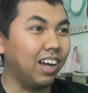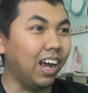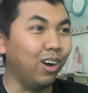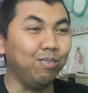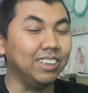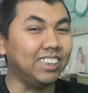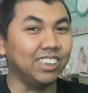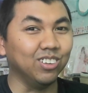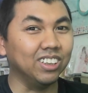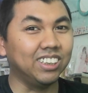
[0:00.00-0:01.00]
I hope this
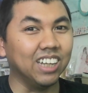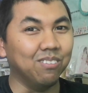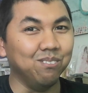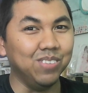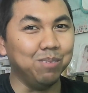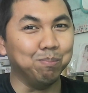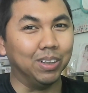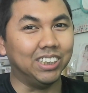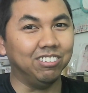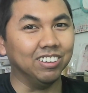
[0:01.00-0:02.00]
is not some meme
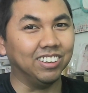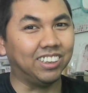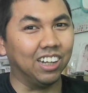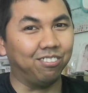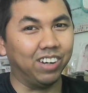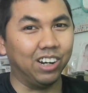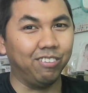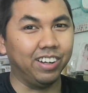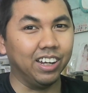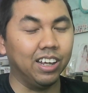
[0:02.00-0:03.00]
material stuff right
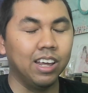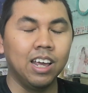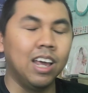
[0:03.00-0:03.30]
over here.